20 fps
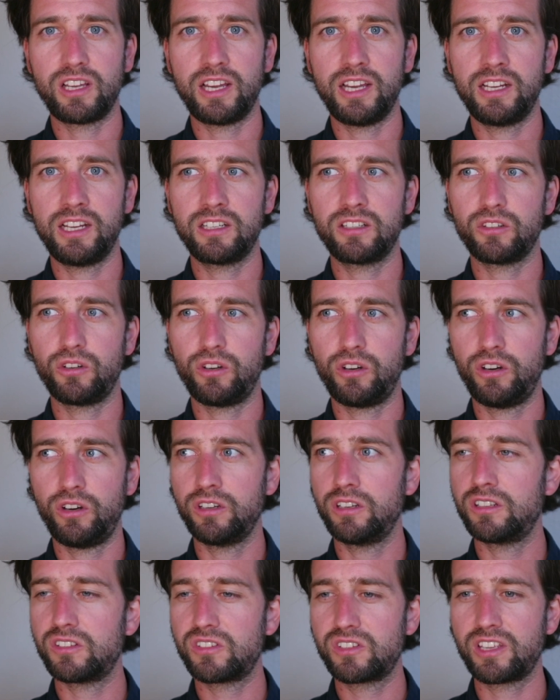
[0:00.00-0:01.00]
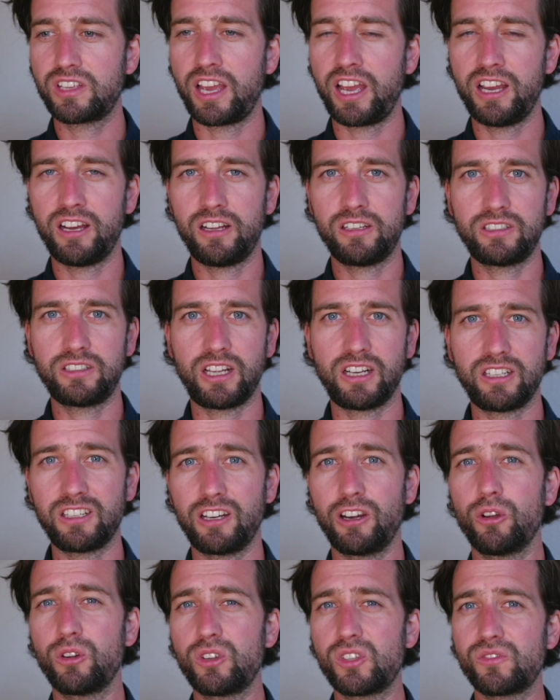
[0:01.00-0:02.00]
and on a scale that
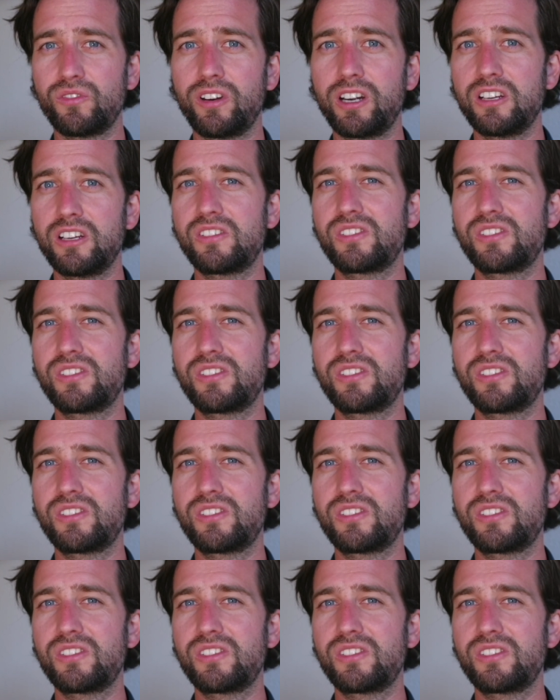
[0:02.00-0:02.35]
looks very